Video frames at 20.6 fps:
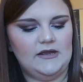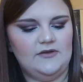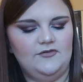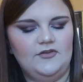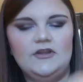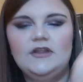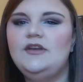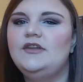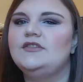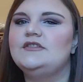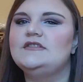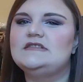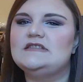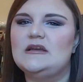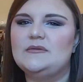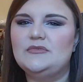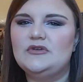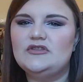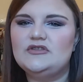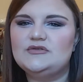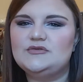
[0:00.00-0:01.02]
I feel like in the
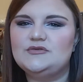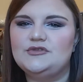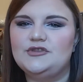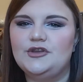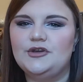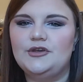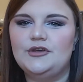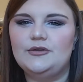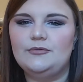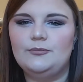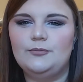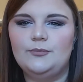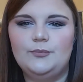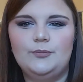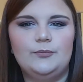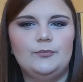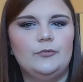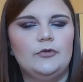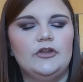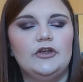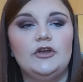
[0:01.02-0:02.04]
summer, this would look
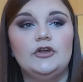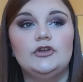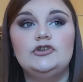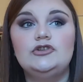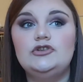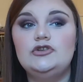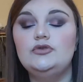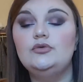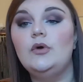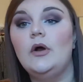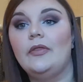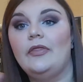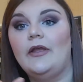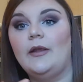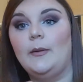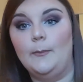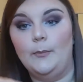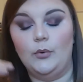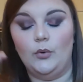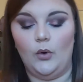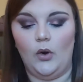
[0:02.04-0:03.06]
really good too on
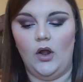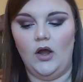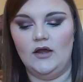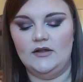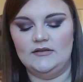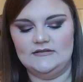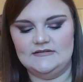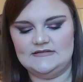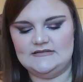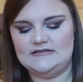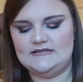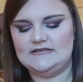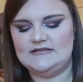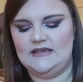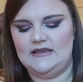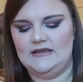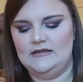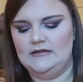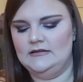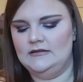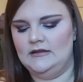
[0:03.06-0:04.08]
like bronzed
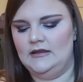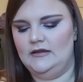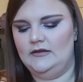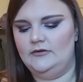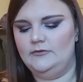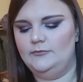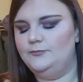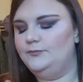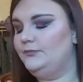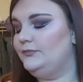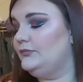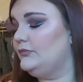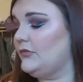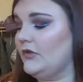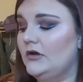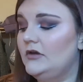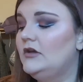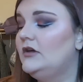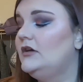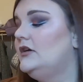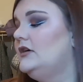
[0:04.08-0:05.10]
skin, like,
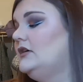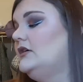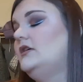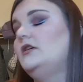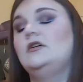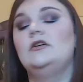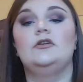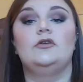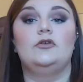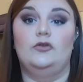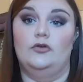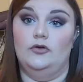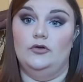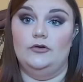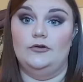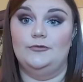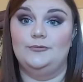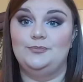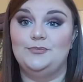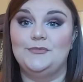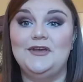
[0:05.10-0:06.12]

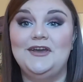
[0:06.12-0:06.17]
girl.